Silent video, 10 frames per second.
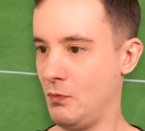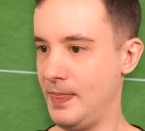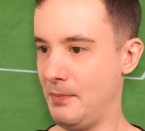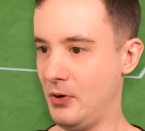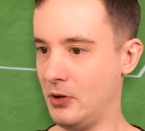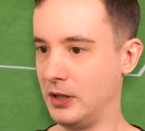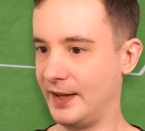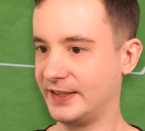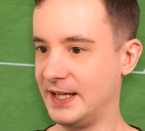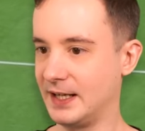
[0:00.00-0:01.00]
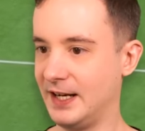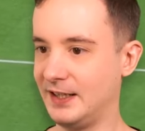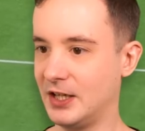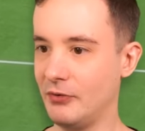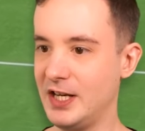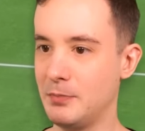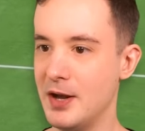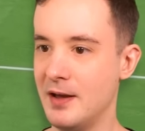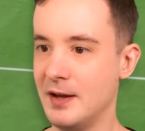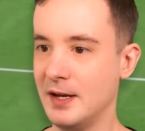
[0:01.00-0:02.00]
Win the ball. That's it. Get it to
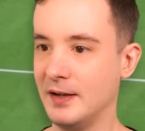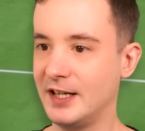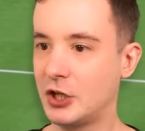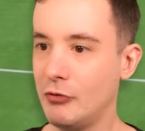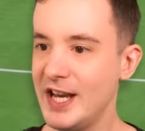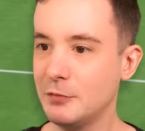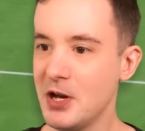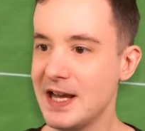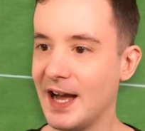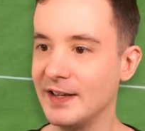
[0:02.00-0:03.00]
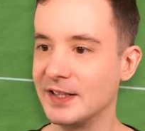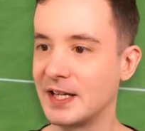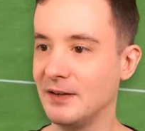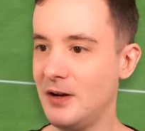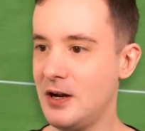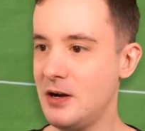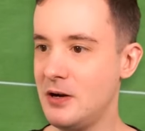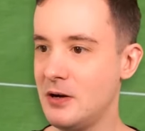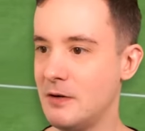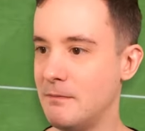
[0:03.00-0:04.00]
Griezmann. It's Griezmann, guys.
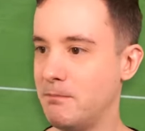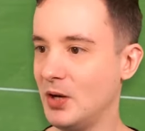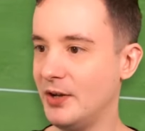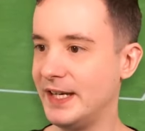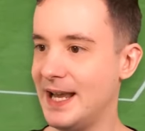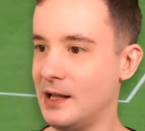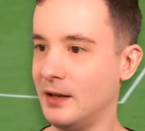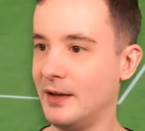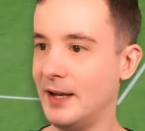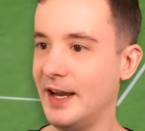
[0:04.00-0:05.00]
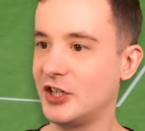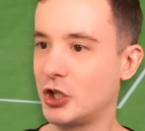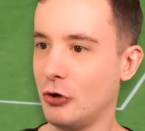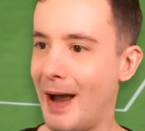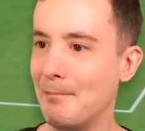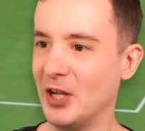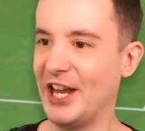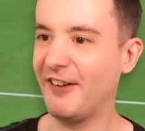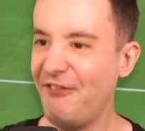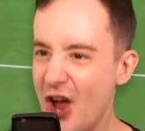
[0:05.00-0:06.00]
Oh, bloody hell. It's scrambled
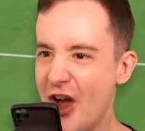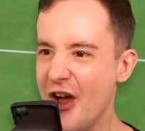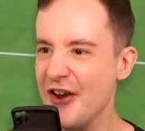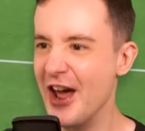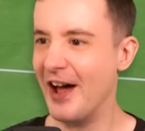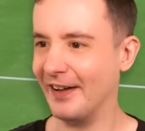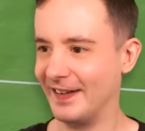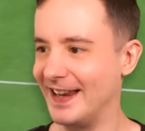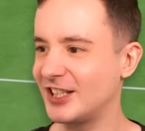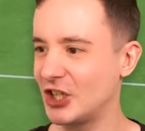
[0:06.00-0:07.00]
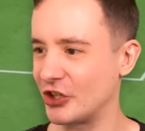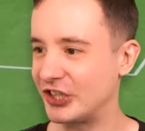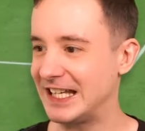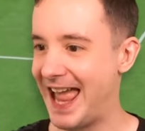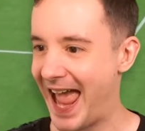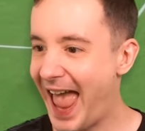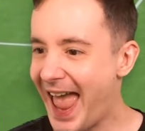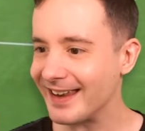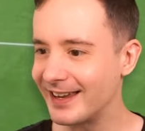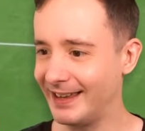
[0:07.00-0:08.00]
egg Werner. It's just
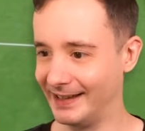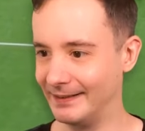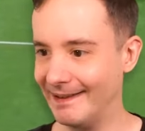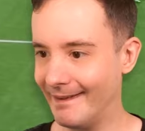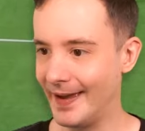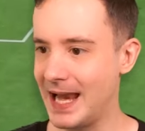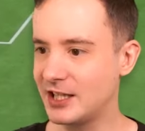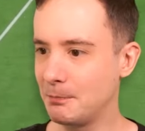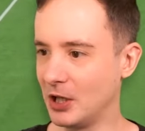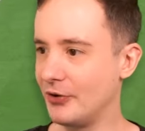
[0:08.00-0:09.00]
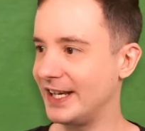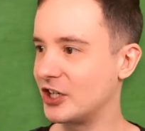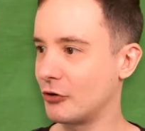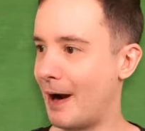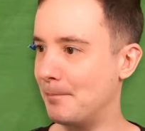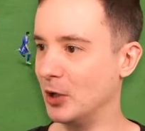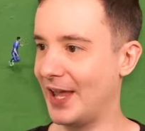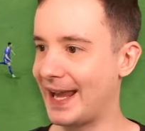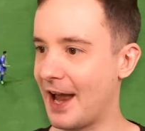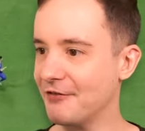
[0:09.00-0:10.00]
egg. It's bloody scrambled
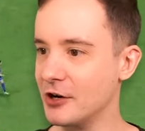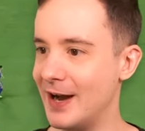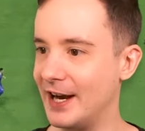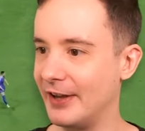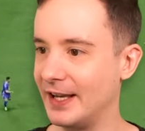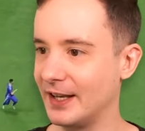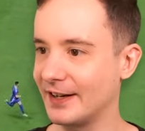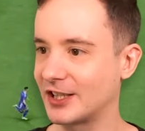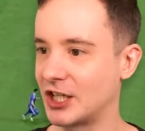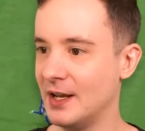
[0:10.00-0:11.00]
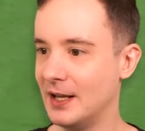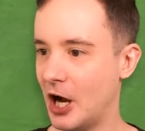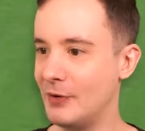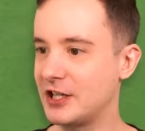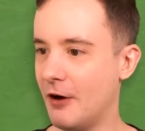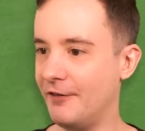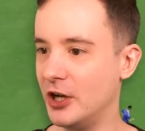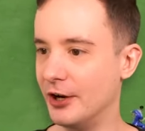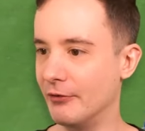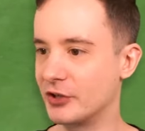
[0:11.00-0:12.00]
egg everywhere here, lads. Oh, he's got
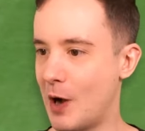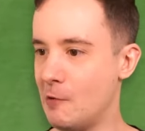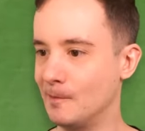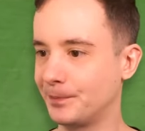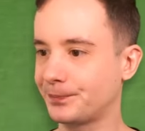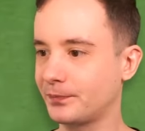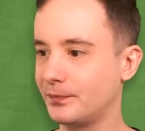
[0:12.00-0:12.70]
Werner as well.